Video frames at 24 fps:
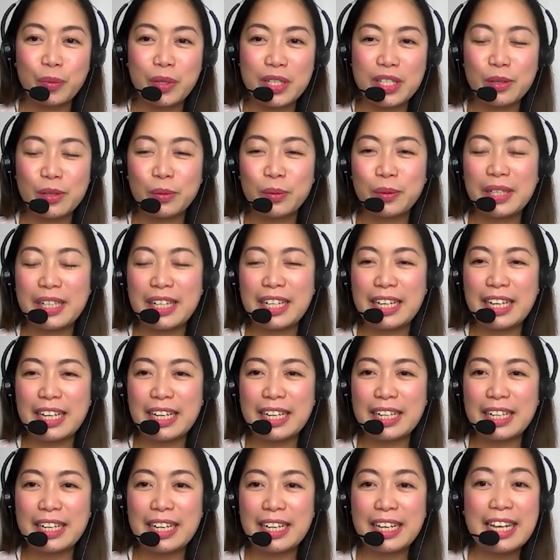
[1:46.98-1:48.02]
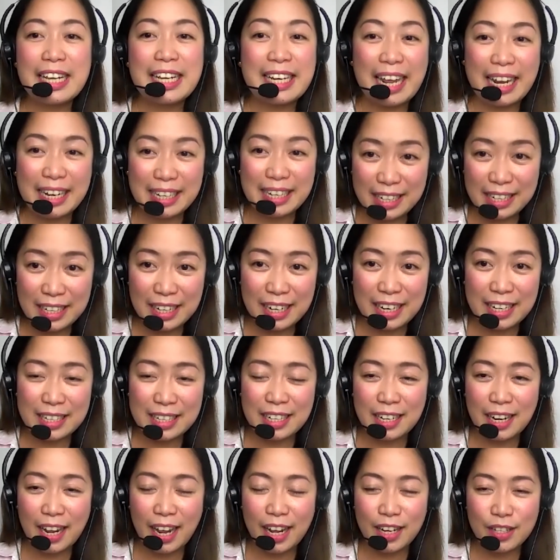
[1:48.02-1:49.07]
was only in
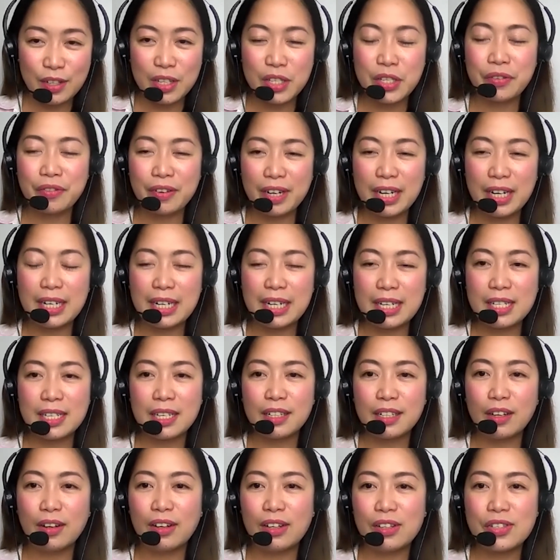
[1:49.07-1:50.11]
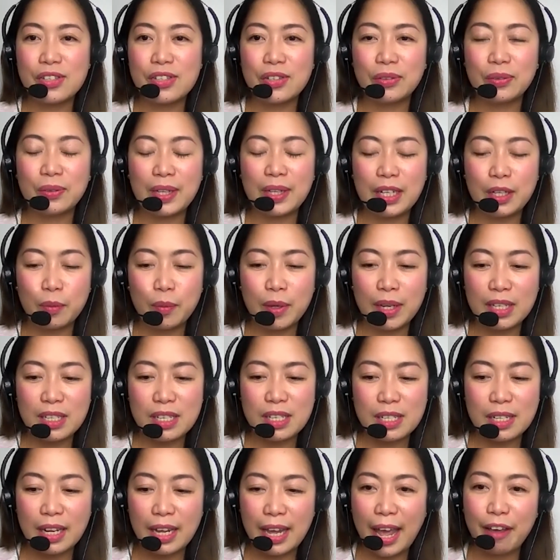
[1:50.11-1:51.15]
1989, so it's very recent also, in
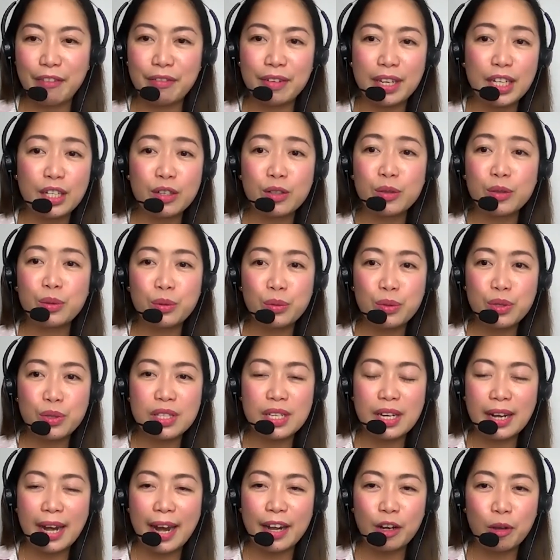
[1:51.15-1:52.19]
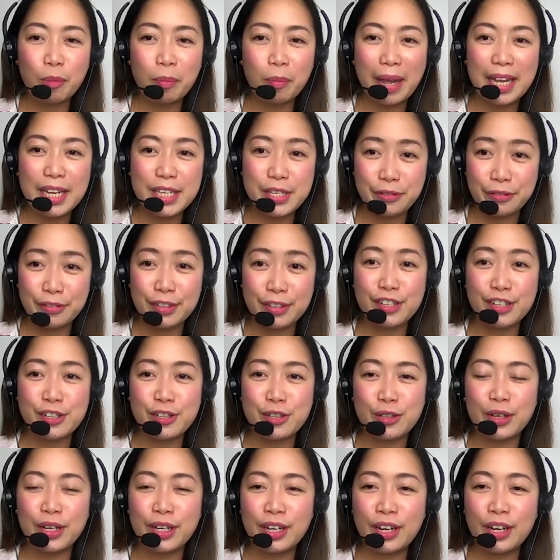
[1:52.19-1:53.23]
which they have introduced the randomized
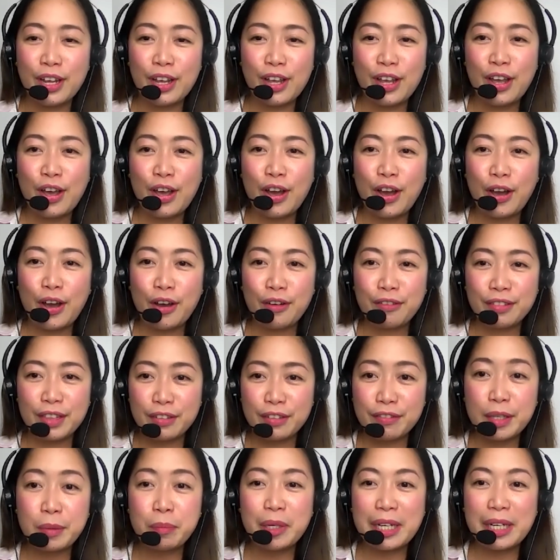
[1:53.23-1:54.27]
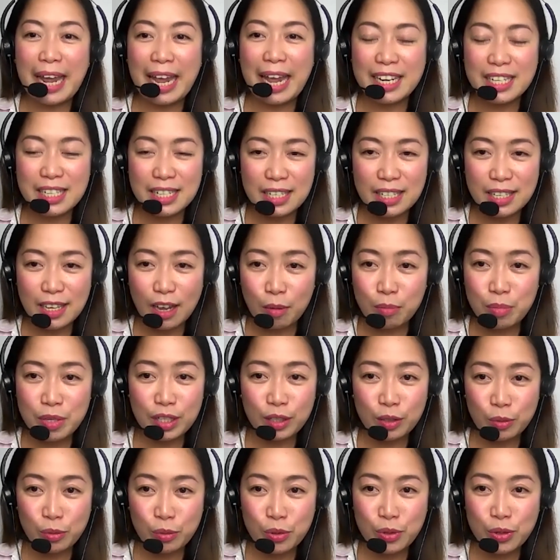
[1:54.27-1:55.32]
version of the Fibonacci
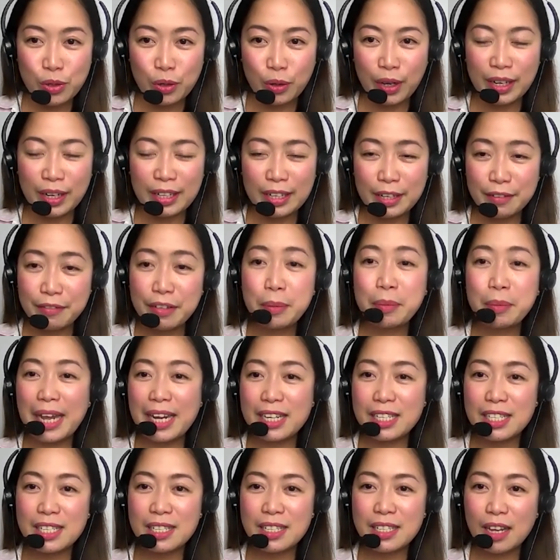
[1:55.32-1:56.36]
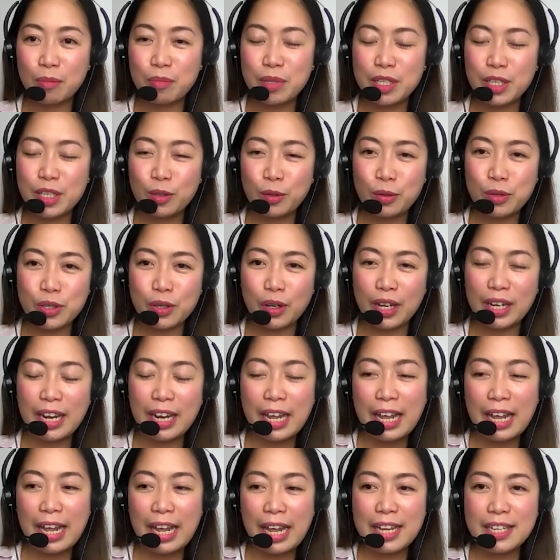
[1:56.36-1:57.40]
substitution. The Fibonacci substitution
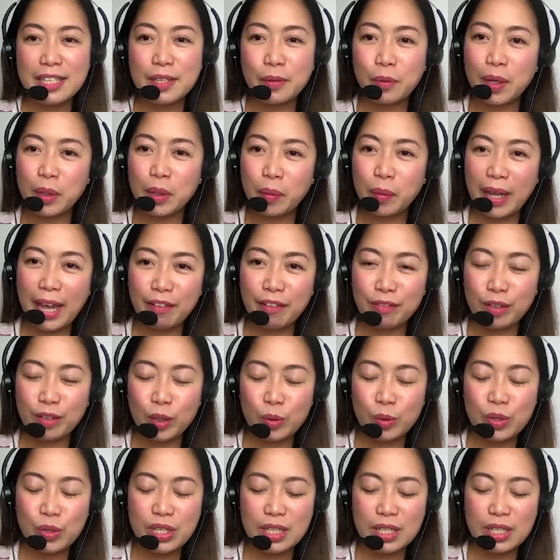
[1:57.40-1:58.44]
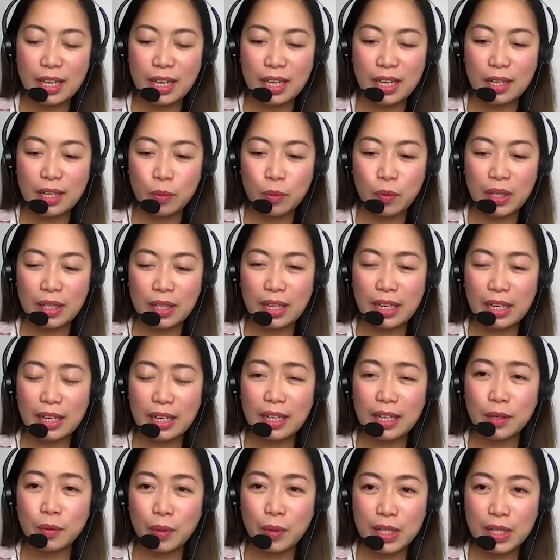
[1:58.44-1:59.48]
is the one we have used in
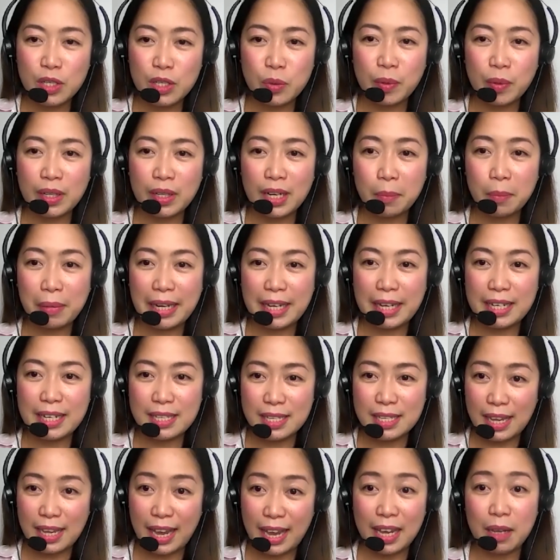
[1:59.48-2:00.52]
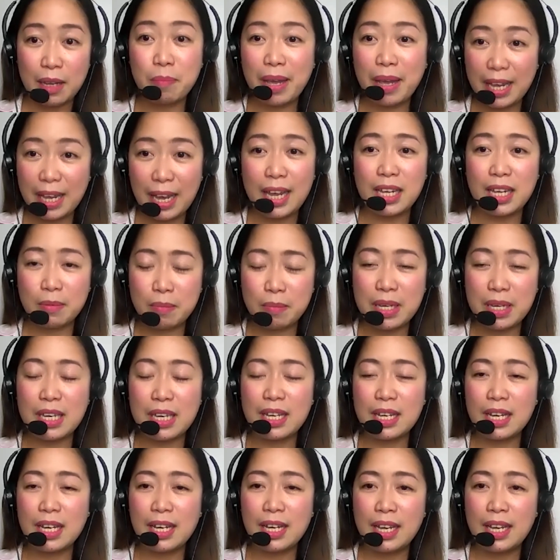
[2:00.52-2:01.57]
which we replace A by AB
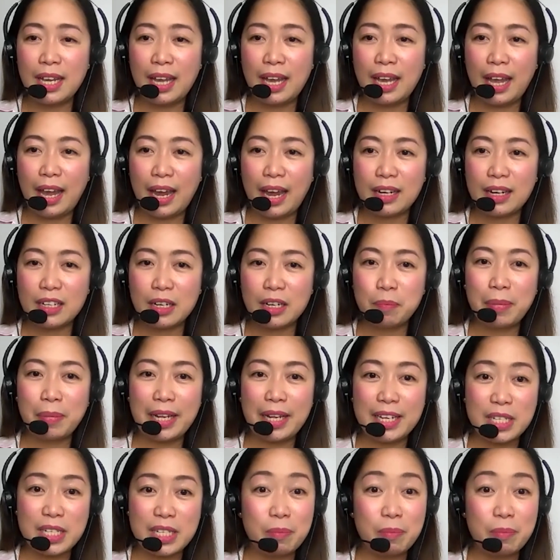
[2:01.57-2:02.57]
and replace